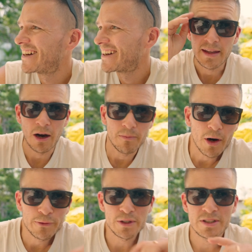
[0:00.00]
Now,
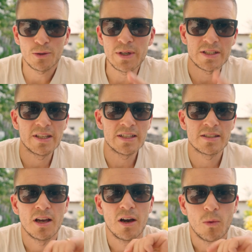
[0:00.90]
of course, the question
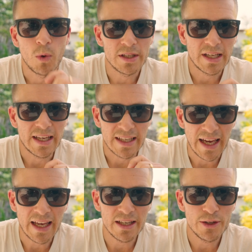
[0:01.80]
is, what
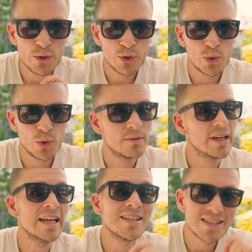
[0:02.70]
can you do
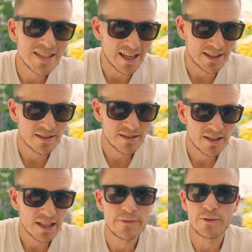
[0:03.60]
instead
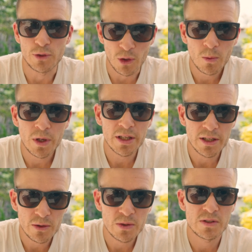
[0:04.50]
if you don't want to
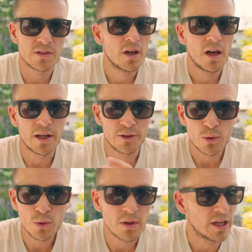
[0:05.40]
use a
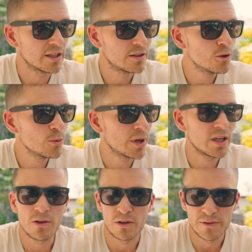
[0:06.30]
tool like
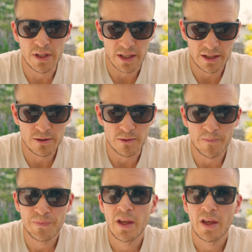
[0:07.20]
TubeBuddy or VidIQ?